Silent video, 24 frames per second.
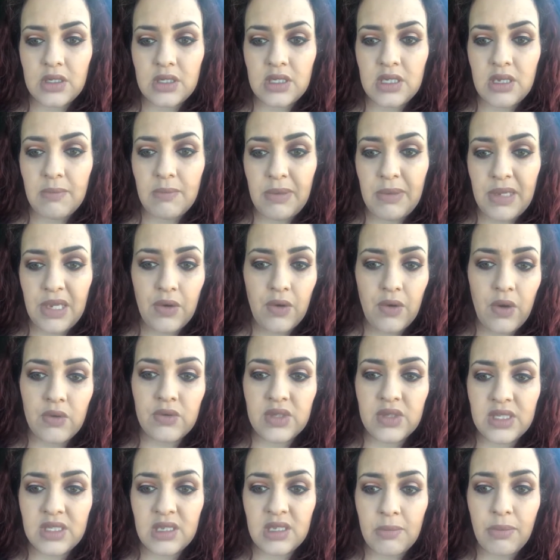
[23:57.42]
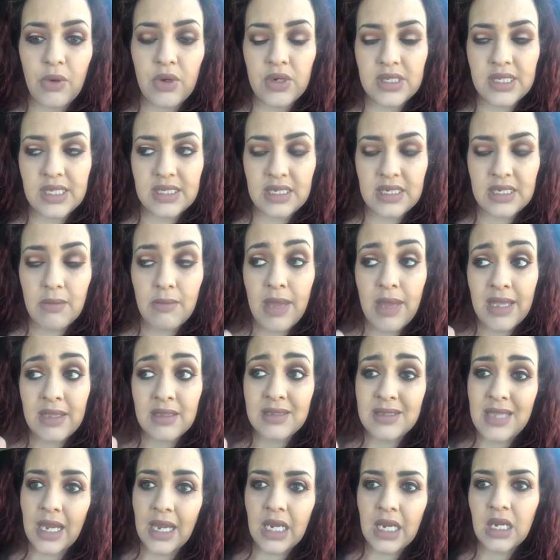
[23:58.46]
to be your own support system.
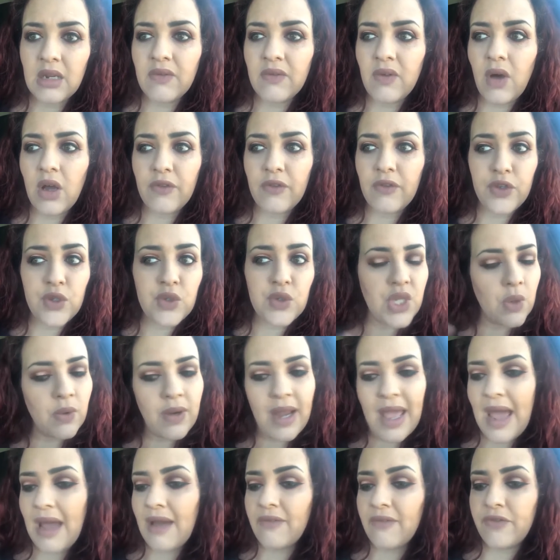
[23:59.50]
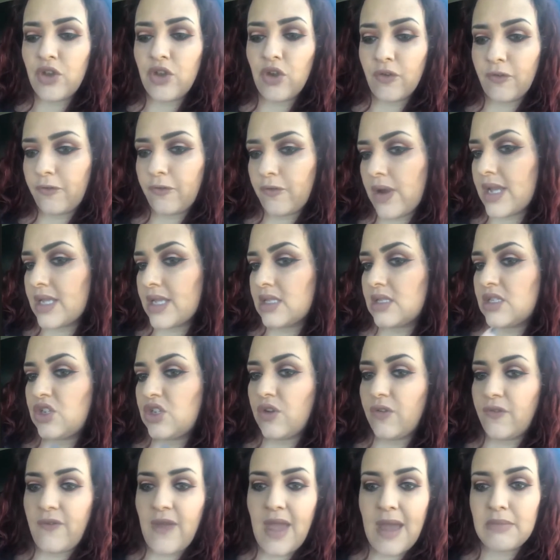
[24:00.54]
And second of all, if you don't have your friends,
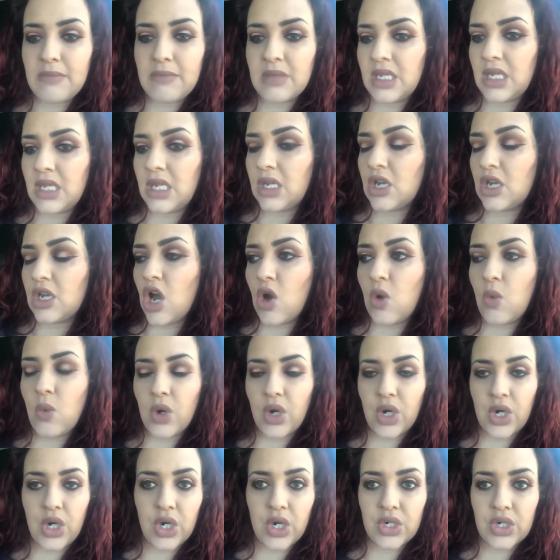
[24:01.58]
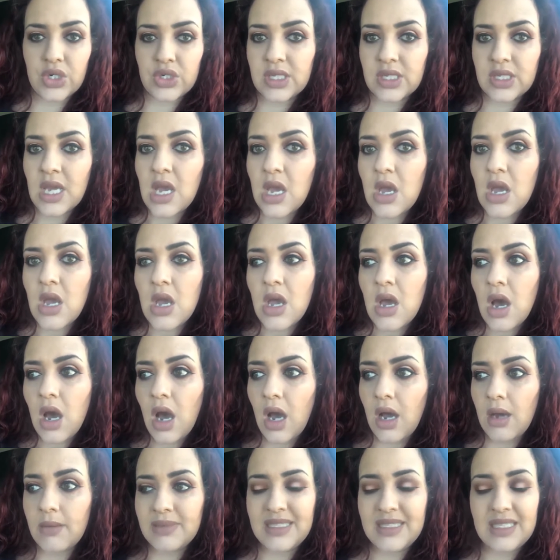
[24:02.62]
your family, co-workers,
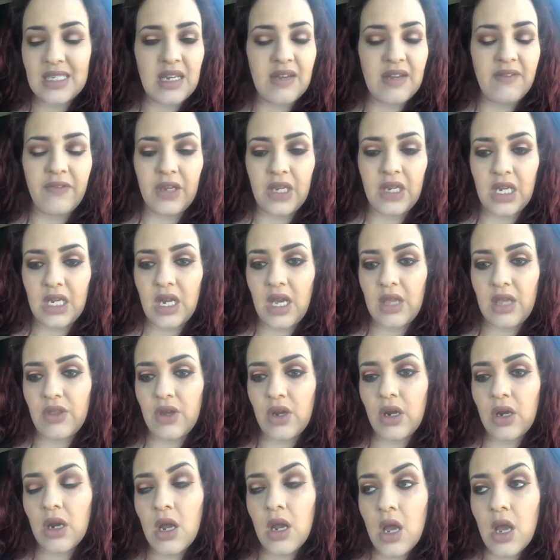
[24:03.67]
significant other,